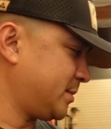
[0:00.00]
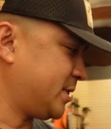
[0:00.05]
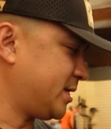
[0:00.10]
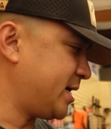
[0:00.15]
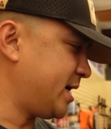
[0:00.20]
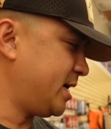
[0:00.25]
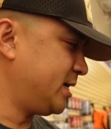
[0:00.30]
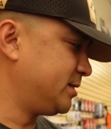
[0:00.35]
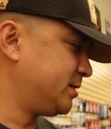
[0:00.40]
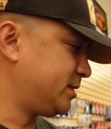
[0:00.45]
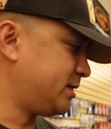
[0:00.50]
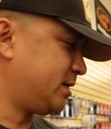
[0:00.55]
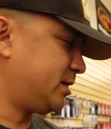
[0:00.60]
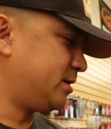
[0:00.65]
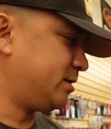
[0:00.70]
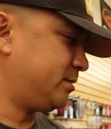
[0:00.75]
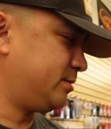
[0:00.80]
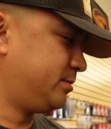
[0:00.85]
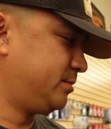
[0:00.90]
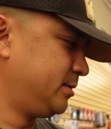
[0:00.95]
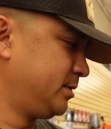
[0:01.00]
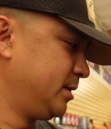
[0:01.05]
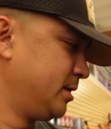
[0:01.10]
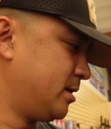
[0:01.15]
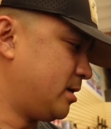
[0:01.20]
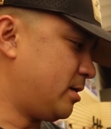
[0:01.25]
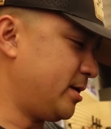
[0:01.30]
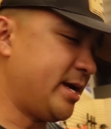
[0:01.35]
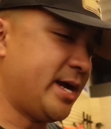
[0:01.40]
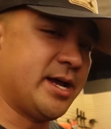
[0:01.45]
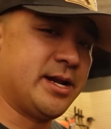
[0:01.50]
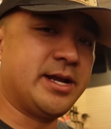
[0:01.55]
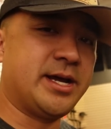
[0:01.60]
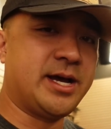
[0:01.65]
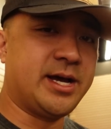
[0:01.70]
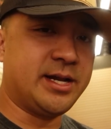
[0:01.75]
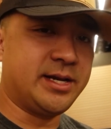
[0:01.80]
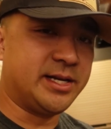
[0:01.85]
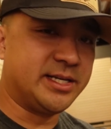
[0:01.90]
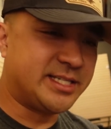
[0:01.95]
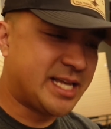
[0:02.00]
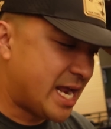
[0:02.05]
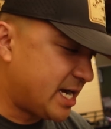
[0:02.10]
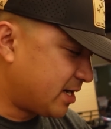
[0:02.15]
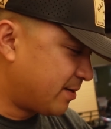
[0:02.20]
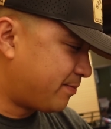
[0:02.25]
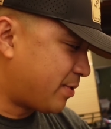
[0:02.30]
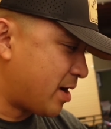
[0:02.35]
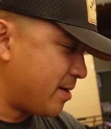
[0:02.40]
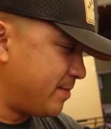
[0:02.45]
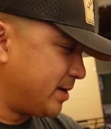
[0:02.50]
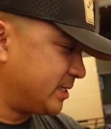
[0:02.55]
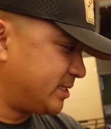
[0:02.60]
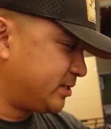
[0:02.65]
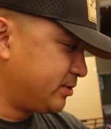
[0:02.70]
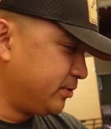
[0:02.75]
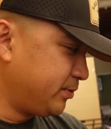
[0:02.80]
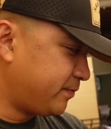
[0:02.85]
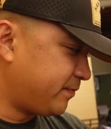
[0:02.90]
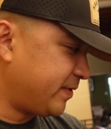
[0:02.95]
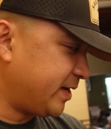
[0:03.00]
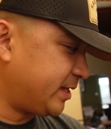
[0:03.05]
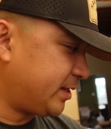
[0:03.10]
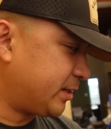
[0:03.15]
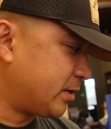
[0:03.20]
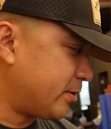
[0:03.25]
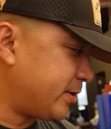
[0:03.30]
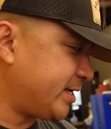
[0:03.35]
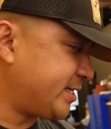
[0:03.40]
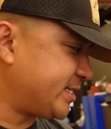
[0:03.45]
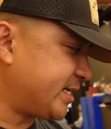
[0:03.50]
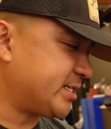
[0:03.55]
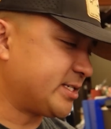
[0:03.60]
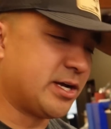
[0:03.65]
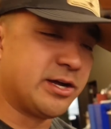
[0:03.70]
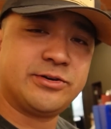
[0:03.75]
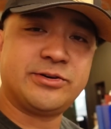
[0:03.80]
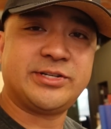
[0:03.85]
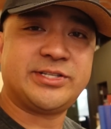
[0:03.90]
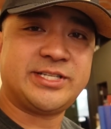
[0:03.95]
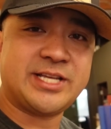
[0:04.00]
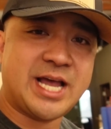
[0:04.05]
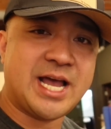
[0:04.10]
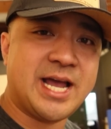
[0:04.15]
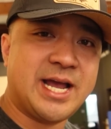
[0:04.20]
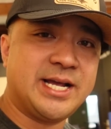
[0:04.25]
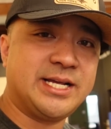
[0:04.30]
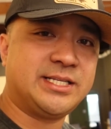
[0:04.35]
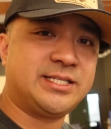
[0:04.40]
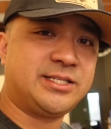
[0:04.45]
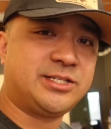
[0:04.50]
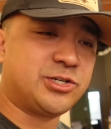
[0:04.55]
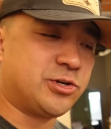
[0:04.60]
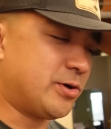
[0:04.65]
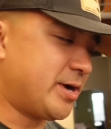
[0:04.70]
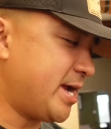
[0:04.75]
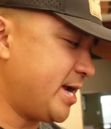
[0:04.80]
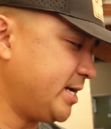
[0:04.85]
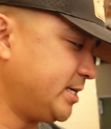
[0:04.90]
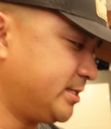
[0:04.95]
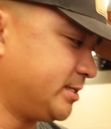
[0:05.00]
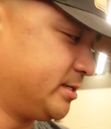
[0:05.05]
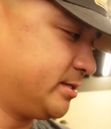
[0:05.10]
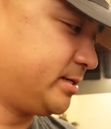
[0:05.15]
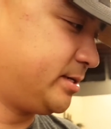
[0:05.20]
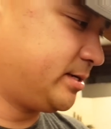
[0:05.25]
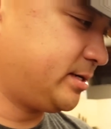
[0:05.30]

Yeah, so, oh yeah, and the side compartments do fit 3600 size trays.